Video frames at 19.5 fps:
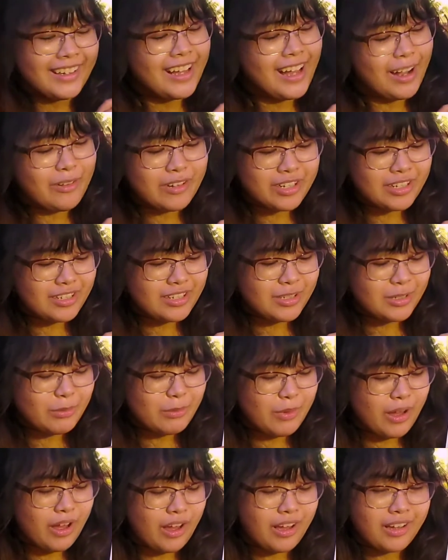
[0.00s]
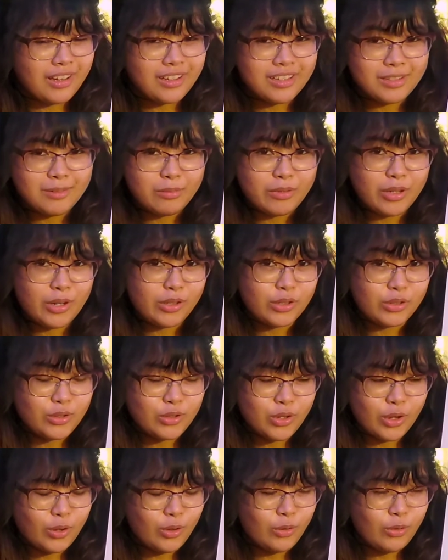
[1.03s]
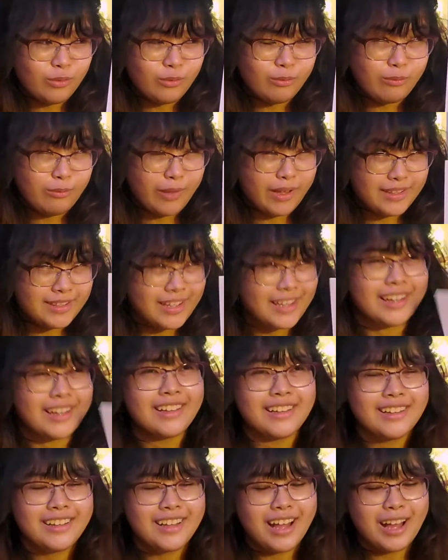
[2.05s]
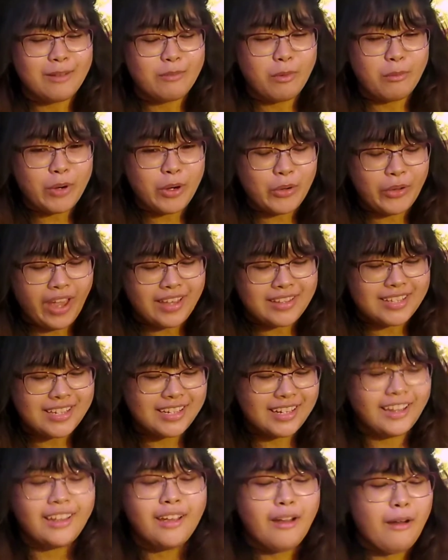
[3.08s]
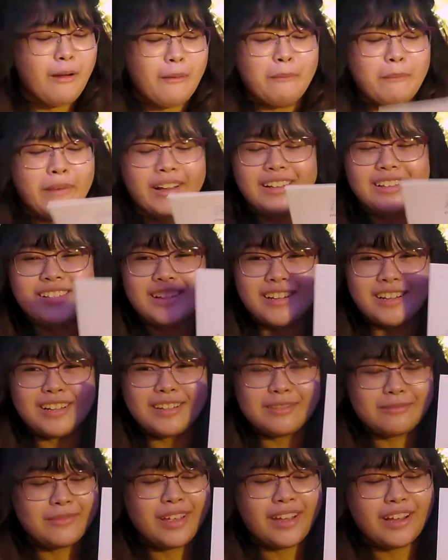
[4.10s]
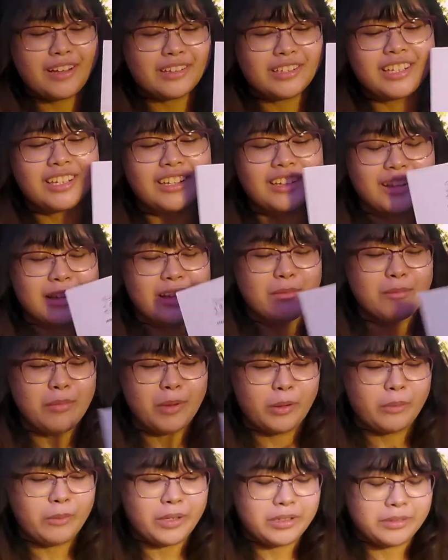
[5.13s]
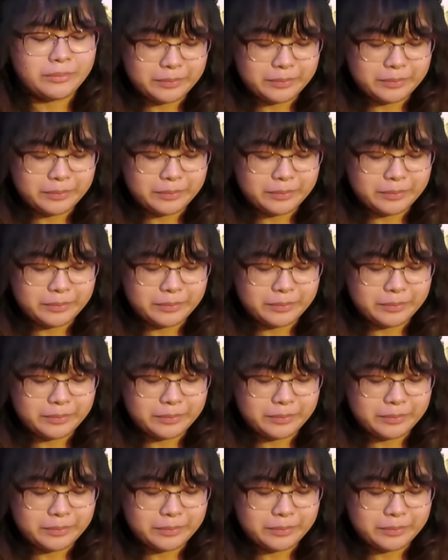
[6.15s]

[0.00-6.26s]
I wanted to order two, but I'm above 18E. I only bought one.